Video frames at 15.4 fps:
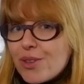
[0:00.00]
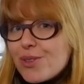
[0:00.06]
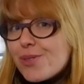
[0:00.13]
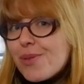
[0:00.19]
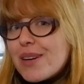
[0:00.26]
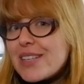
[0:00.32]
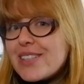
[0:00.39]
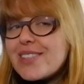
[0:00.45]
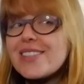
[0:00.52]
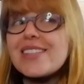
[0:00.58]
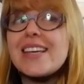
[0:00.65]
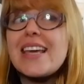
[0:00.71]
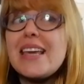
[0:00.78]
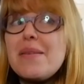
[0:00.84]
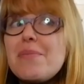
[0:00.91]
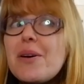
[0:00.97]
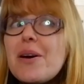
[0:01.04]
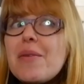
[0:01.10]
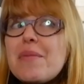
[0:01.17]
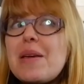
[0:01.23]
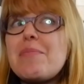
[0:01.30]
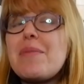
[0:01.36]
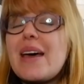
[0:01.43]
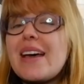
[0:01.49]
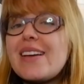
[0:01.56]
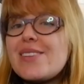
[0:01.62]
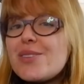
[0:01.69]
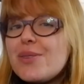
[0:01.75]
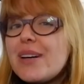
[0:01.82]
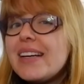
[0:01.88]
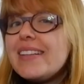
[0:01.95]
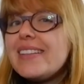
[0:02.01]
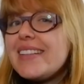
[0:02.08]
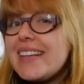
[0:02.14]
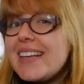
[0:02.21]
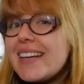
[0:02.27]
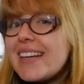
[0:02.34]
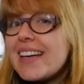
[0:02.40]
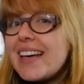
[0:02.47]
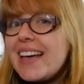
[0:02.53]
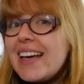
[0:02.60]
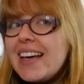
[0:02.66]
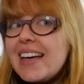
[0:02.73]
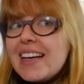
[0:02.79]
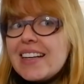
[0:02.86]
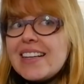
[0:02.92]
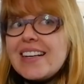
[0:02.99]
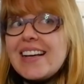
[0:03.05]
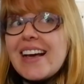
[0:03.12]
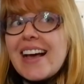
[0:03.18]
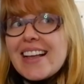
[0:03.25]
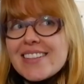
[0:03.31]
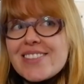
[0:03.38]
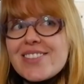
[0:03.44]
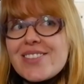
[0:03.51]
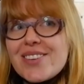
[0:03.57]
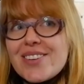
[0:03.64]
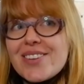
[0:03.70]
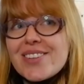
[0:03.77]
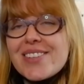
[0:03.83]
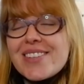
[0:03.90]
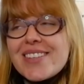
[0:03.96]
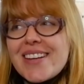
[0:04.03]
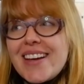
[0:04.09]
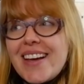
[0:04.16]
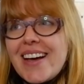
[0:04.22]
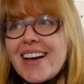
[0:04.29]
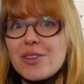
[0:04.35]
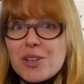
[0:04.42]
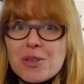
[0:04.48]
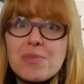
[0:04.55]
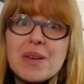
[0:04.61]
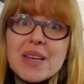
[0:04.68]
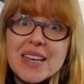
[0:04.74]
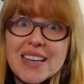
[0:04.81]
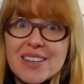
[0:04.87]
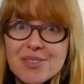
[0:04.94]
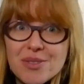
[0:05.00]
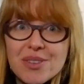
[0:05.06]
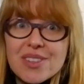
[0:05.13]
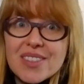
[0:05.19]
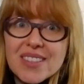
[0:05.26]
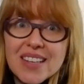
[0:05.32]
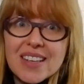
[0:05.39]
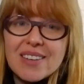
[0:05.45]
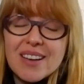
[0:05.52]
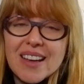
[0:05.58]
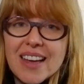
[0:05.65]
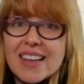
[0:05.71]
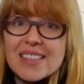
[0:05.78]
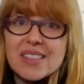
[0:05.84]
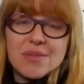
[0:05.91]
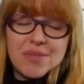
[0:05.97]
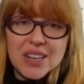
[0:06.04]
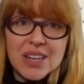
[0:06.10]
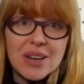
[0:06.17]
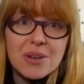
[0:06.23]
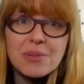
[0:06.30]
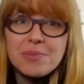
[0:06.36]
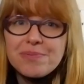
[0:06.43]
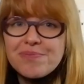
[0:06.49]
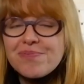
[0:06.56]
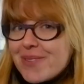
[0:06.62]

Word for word: those questions keep coming back, so I think the answers could be interesting as a video.